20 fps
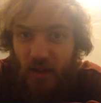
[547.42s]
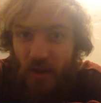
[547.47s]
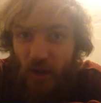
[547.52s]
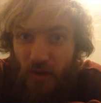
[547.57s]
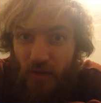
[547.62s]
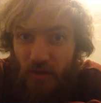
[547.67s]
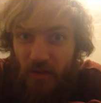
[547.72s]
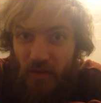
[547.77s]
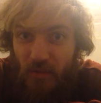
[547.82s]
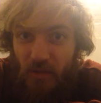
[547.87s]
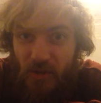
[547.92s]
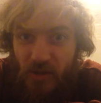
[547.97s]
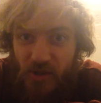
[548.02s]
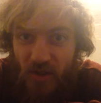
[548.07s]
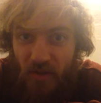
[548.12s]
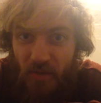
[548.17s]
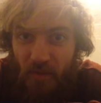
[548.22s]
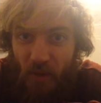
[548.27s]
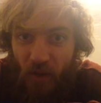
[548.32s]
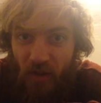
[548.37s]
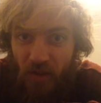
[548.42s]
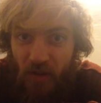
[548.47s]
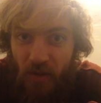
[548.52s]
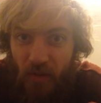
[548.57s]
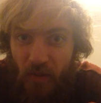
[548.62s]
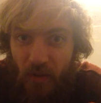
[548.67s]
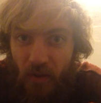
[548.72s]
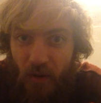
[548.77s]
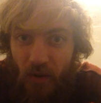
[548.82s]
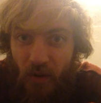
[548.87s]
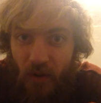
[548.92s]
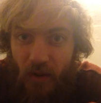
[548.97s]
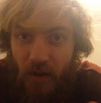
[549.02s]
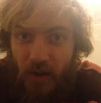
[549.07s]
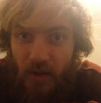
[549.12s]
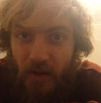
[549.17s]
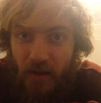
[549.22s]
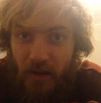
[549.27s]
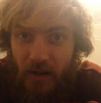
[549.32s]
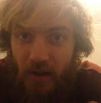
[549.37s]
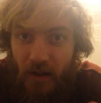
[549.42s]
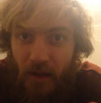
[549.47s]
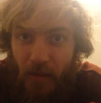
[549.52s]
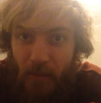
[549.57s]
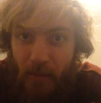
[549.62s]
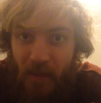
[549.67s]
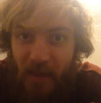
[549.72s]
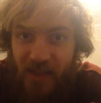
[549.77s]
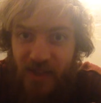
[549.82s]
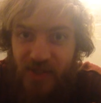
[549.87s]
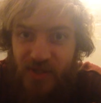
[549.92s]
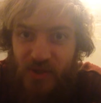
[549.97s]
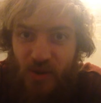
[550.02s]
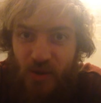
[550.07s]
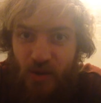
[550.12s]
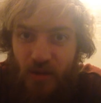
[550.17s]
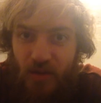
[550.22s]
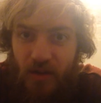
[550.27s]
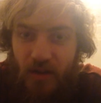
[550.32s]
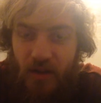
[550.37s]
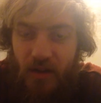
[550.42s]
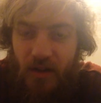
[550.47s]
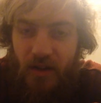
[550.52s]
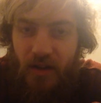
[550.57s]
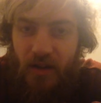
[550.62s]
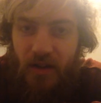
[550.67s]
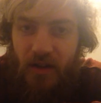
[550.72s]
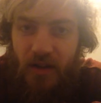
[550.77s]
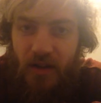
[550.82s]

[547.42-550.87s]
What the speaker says: you love as much as possible, and make sure that